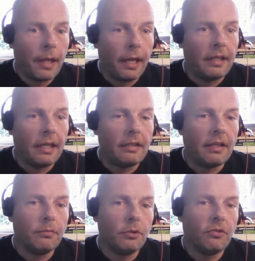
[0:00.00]
And
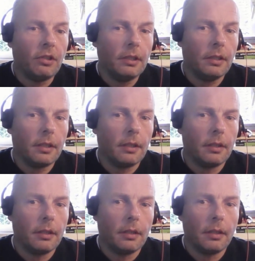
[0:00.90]
they would see,
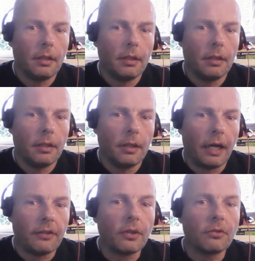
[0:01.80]

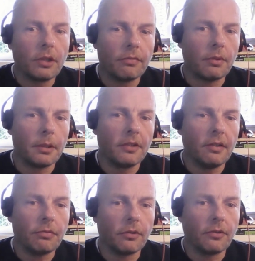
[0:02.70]
I try to give them a
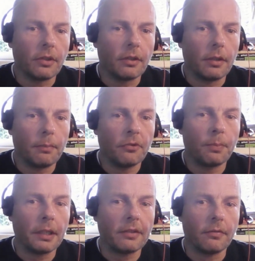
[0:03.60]
different
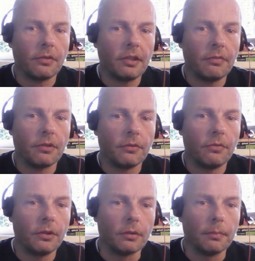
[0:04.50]
perspective, a different
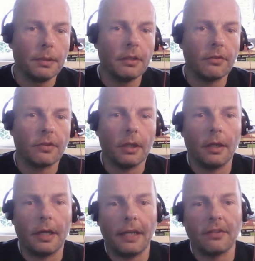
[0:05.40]
view, because
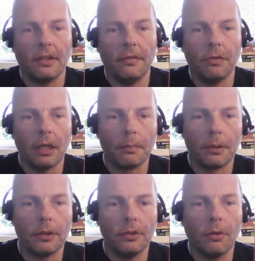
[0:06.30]
as a
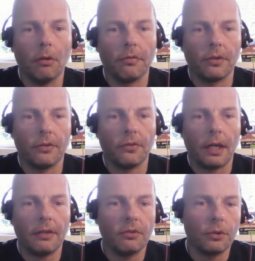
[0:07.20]
developer, you often
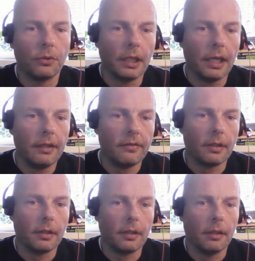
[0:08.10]
try to create
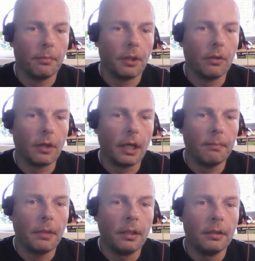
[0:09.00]
a
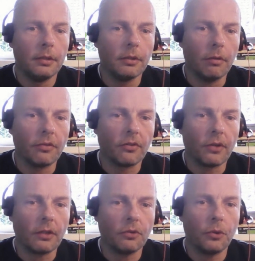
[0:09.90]
program, you often
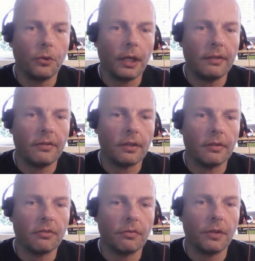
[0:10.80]
try to create
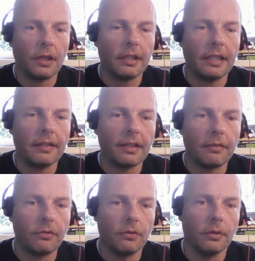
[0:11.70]
software, and that
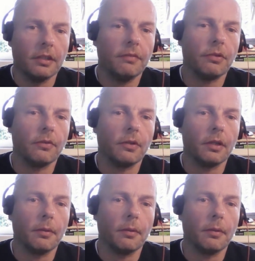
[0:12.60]
gives you a different